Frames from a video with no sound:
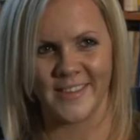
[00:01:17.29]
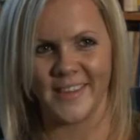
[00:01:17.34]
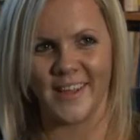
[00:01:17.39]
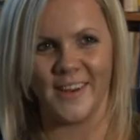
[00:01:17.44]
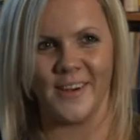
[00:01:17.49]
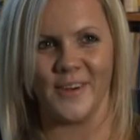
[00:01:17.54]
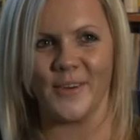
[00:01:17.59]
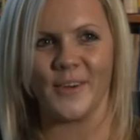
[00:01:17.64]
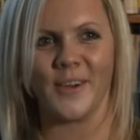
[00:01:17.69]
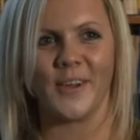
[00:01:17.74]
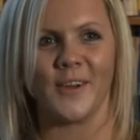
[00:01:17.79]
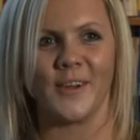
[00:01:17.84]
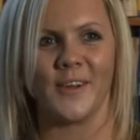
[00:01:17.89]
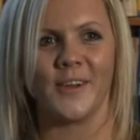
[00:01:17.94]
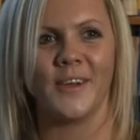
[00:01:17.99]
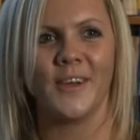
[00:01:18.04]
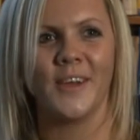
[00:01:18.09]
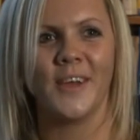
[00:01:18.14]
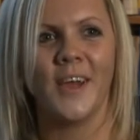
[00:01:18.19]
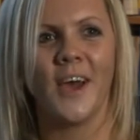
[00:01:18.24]
They're not going
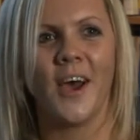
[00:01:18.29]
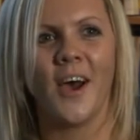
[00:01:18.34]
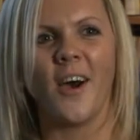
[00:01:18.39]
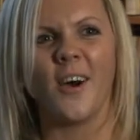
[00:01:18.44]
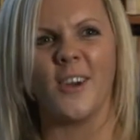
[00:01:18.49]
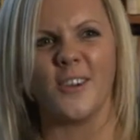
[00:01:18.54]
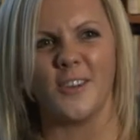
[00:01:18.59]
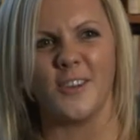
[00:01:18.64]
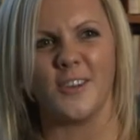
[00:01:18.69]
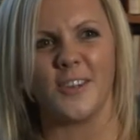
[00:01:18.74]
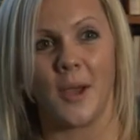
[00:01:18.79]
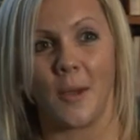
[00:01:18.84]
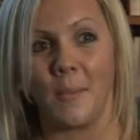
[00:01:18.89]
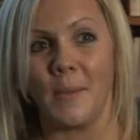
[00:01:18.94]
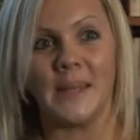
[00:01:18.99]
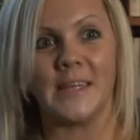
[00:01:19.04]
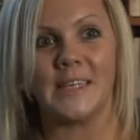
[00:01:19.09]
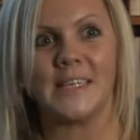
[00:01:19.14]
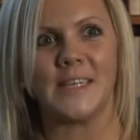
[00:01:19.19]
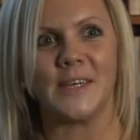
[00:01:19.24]
to ask you to
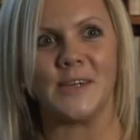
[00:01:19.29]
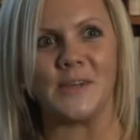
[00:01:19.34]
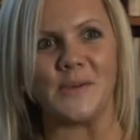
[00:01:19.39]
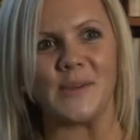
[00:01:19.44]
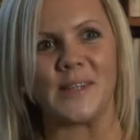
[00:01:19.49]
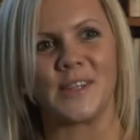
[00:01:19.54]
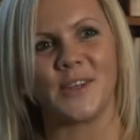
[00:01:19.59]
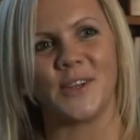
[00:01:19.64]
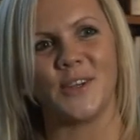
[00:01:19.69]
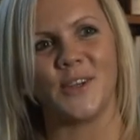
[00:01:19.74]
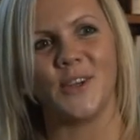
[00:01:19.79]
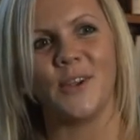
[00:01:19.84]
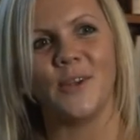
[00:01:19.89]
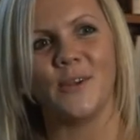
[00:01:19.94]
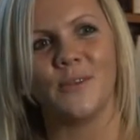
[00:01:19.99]
come in to tell you it's good